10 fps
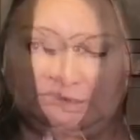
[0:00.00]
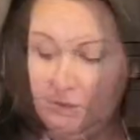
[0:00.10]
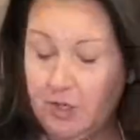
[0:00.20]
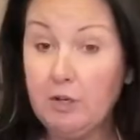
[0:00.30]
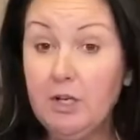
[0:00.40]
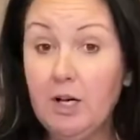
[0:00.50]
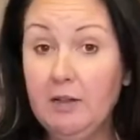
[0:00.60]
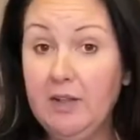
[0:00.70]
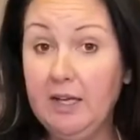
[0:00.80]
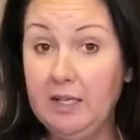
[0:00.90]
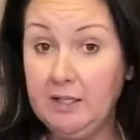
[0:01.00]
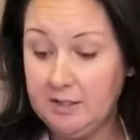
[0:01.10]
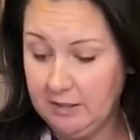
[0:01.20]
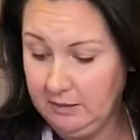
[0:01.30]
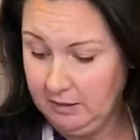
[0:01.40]
Turn on the heat
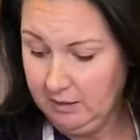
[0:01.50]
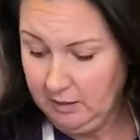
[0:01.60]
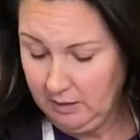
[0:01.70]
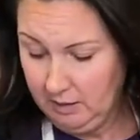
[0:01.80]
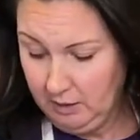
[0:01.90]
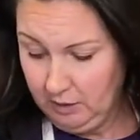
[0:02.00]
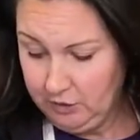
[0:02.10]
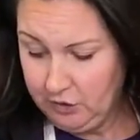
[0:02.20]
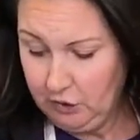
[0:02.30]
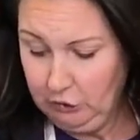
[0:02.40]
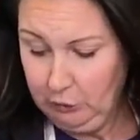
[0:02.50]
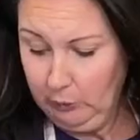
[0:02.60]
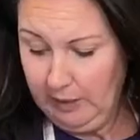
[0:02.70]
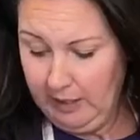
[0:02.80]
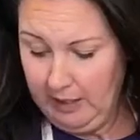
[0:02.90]

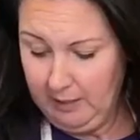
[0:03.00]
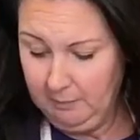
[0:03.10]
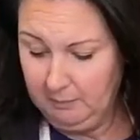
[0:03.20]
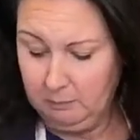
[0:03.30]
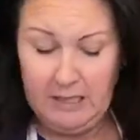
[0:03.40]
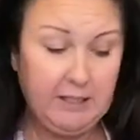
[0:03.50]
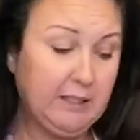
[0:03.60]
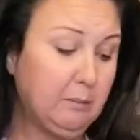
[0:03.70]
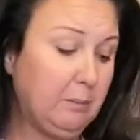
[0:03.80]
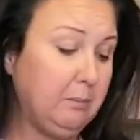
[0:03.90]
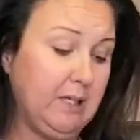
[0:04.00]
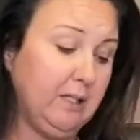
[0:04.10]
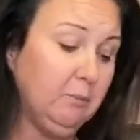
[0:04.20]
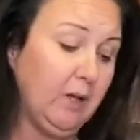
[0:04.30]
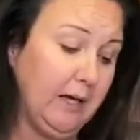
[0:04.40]
to
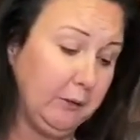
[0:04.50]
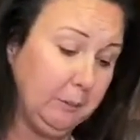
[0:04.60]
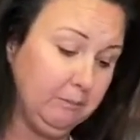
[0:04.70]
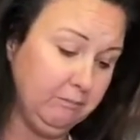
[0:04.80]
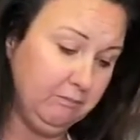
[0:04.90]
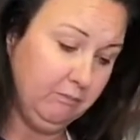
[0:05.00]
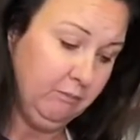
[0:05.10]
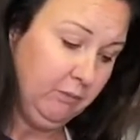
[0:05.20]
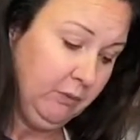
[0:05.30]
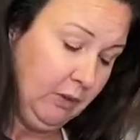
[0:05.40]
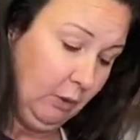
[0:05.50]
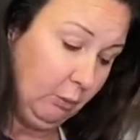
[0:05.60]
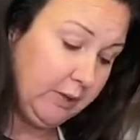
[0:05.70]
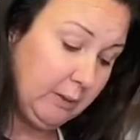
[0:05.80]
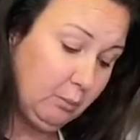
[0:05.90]
medium low.
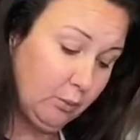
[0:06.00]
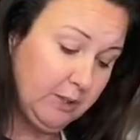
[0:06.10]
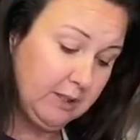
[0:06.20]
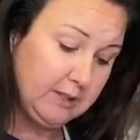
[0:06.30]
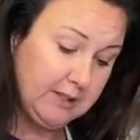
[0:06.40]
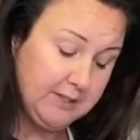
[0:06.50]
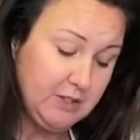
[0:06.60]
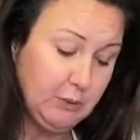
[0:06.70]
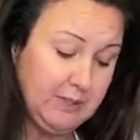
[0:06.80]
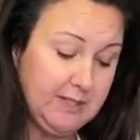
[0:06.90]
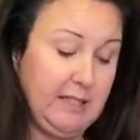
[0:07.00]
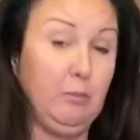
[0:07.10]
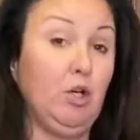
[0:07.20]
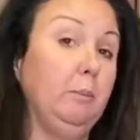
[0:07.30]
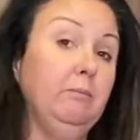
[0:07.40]
We're going to bring this to a
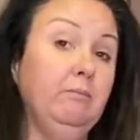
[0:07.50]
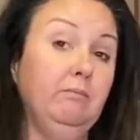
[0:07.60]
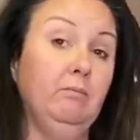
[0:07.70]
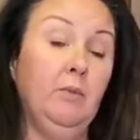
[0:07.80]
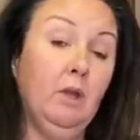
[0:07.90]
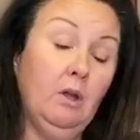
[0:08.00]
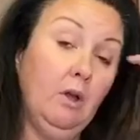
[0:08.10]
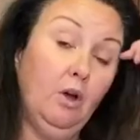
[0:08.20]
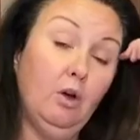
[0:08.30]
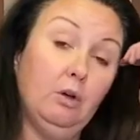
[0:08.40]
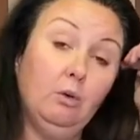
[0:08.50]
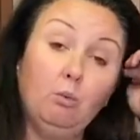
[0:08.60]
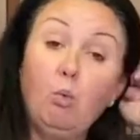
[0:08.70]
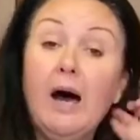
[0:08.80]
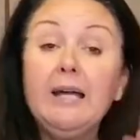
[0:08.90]
simmer.
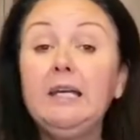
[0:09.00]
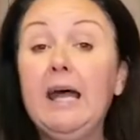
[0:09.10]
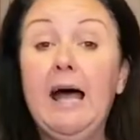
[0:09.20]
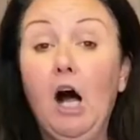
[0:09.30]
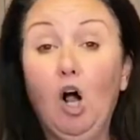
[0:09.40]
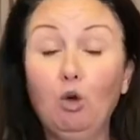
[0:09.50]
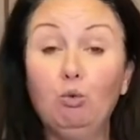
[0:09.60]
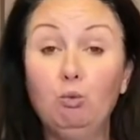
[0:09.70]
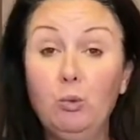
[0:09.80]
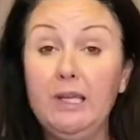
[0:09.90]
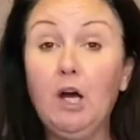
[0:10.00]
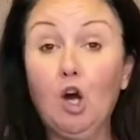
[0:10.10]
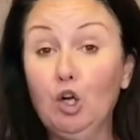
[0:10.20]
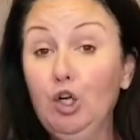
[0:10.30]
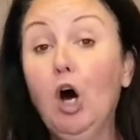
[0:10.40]
Right now, we
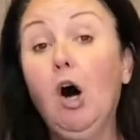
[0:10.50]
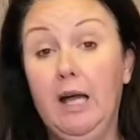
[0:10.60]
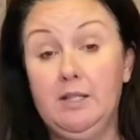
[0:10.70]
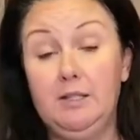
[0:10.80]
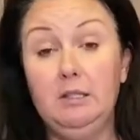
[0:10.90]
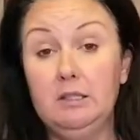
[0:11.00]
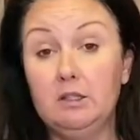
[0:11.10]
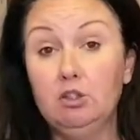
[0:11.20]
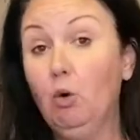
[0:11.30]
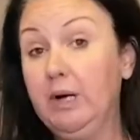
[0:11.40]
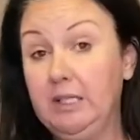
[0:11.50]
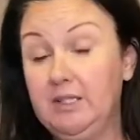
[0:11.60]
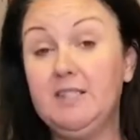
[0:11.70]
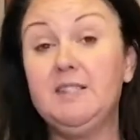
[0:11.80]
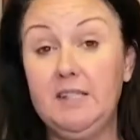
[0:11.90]
are not going
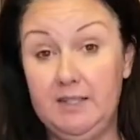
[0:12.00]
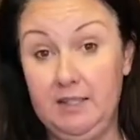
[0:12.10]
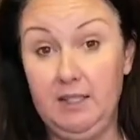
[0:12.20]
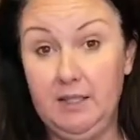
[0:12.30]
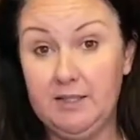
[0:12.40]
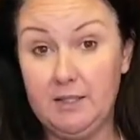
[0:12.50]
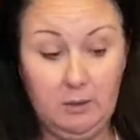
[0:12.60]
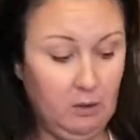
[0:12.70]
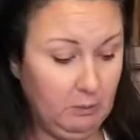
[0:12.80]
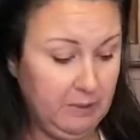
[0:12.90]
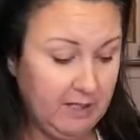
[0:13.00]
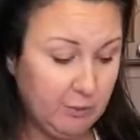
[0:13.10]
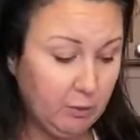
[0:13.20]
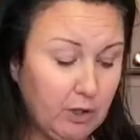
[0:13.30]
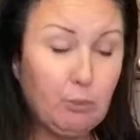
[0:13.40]
to season this because
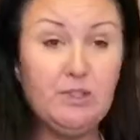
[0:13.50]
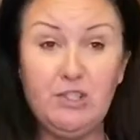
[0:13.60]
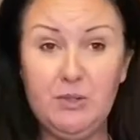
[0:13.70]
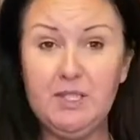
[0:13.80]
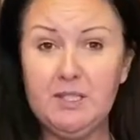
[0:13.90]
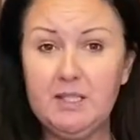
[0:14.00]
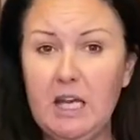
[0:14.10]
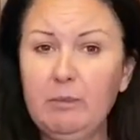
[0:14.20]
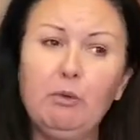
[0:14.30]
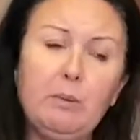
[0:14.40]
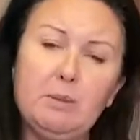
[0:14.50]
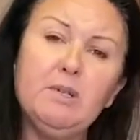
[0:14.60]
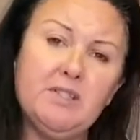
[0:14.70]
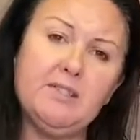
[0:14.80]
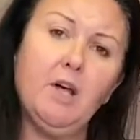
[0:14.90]
we're reduce it some. If we were to
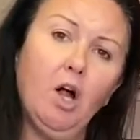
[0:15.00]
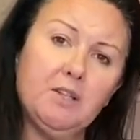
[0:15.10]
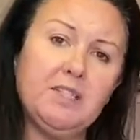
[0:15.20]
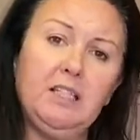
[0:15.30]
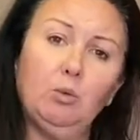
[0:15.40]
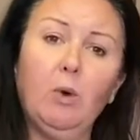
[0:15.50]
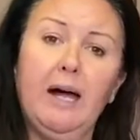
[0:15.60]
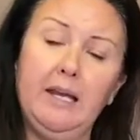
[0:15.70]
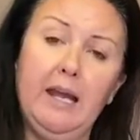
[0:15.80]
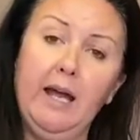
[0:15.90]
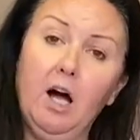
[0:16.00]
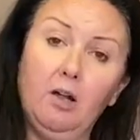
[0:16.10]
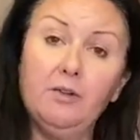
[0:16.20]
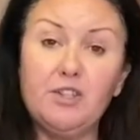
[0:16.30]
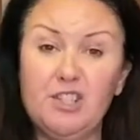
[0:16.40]
put salt in right
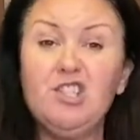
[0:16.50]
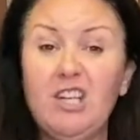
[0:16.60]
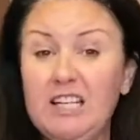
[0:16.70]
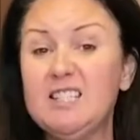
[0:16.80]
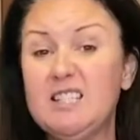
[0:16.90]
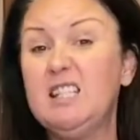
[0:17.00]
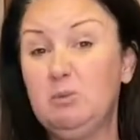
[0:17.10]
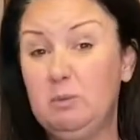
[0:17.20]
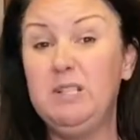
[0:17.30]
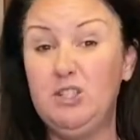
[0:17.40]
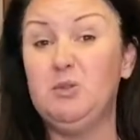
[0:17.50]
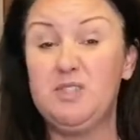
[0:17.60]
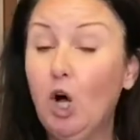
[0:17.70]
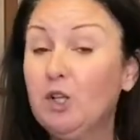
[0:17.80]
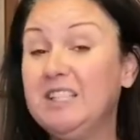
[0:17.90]
now, there's a chance that it would be too
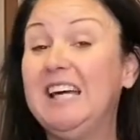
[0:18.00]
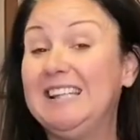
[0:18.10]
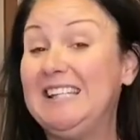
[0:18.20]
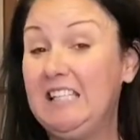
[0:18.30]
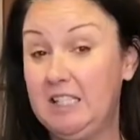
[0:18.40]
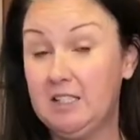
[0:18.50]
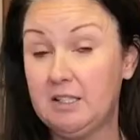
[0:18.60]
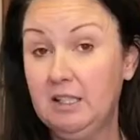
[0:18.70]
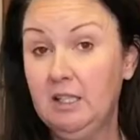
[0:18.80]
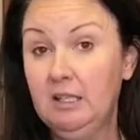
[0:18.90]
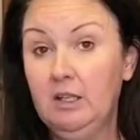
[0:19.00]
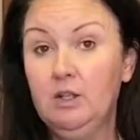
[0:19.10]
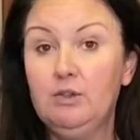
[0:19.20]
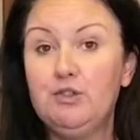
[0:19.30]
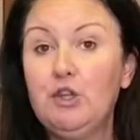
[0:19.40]
salty at the end.
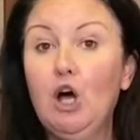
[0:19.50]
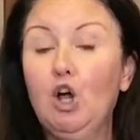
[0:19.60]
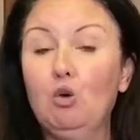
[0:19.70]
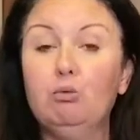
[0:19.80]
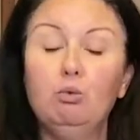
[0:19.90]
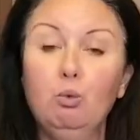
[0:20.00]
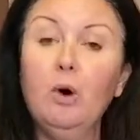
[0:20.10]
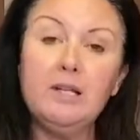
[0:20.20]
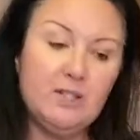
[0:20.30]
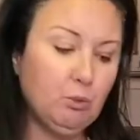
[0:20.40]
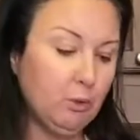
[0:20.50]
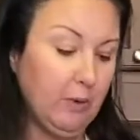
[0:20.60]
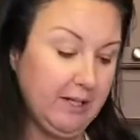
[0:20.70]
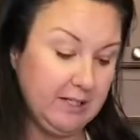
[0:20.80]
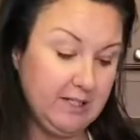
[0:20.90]
So once we're
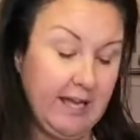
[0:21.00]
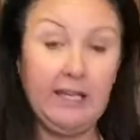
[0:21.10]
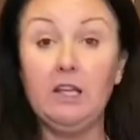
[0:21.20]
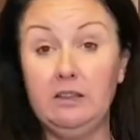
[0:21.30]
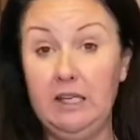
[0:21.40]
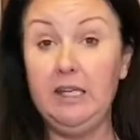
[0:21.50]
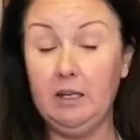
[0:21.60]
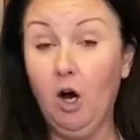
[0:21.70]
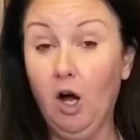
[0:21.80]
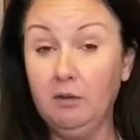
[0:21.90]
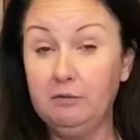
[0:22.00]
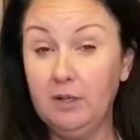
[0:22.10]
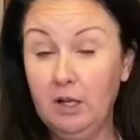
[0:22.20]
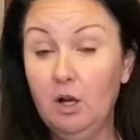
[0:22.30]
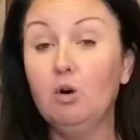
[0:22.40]
ready to take the heat off,
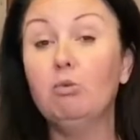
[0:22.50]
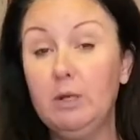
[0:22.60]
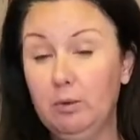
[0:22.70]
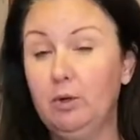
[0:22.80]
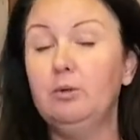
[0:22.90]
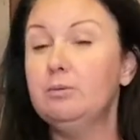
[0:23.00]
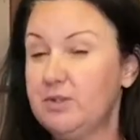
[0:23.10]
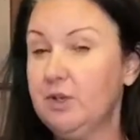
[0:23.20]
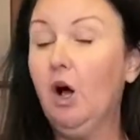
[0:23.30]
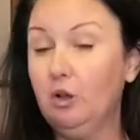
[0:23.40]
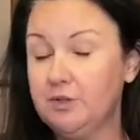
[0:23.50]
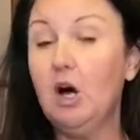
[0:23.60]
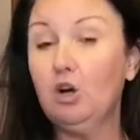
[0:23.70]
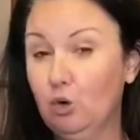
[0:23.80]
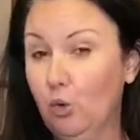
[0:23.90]
we will salt
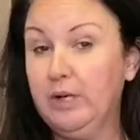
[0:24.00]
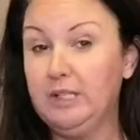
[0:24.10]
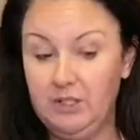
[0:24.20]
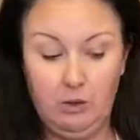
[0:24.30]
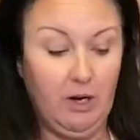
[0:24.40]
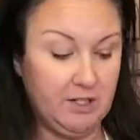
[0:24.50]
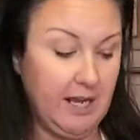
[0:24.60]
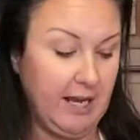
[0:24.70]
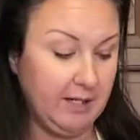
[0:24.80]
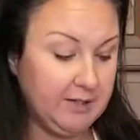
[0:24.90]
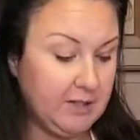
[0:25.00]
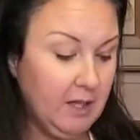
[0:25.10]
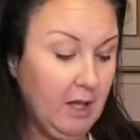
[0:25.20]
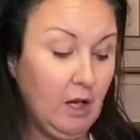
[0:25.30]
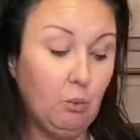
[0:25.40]
according to our taste.
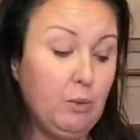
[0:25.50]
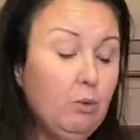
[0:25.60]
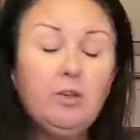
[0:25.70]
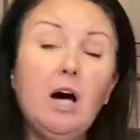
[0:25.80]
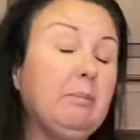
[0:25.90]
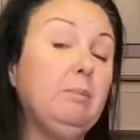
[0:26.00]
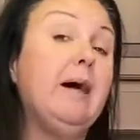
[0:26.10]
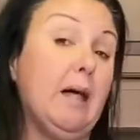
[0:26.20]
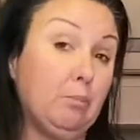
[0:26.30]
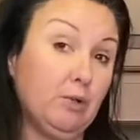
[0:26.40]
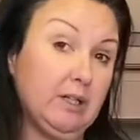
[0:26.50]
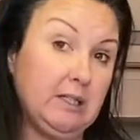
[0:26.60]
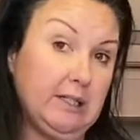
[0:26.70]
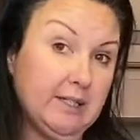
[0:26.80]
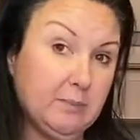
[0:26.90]
We will not be peppering
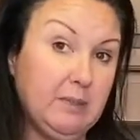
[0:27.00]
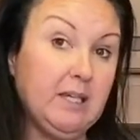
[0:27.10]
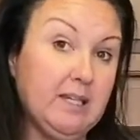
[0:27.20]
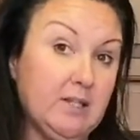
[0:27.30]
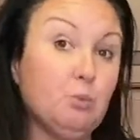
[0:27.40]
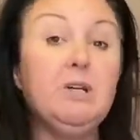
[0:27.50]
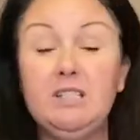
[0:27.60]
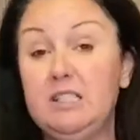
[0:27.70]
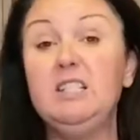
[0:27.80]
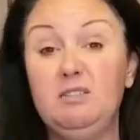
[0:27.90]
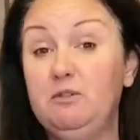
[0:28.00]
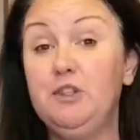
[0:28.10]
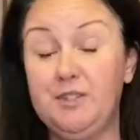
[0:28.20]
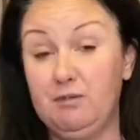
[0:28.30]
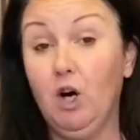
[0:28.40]
this because we did the
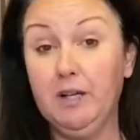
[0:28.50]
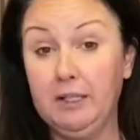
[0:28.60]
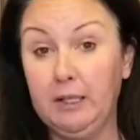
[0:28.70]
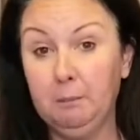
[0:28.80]
infused vodka.